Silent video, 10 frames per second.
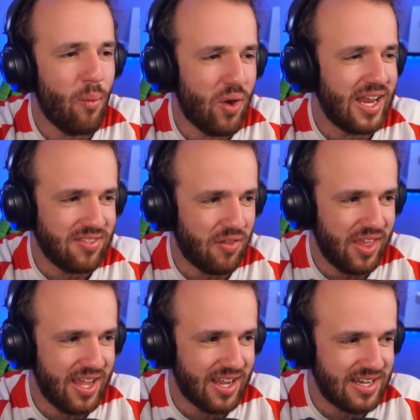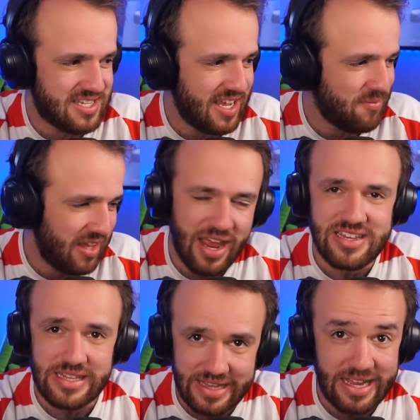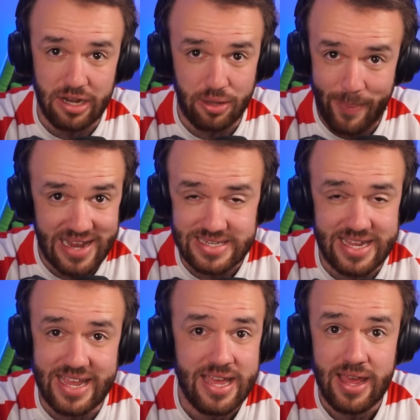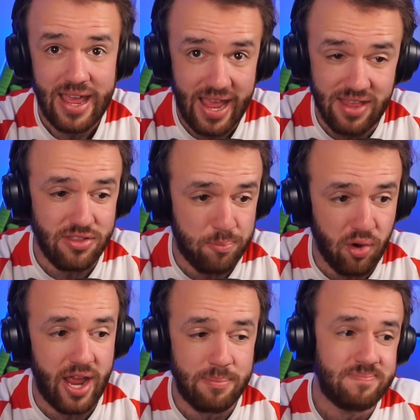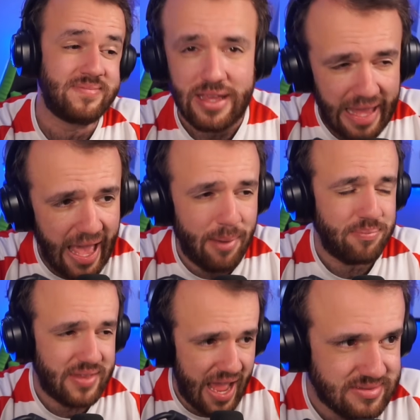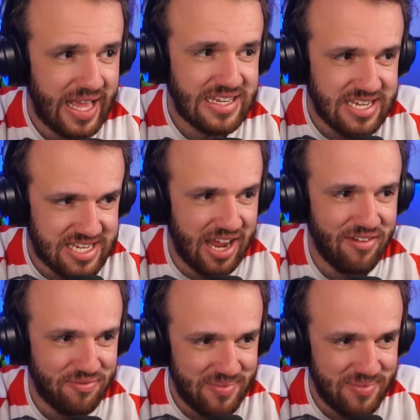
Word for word: winning the league in a team that has Lionel Messi? in the Prem. Yeah, that that's a tough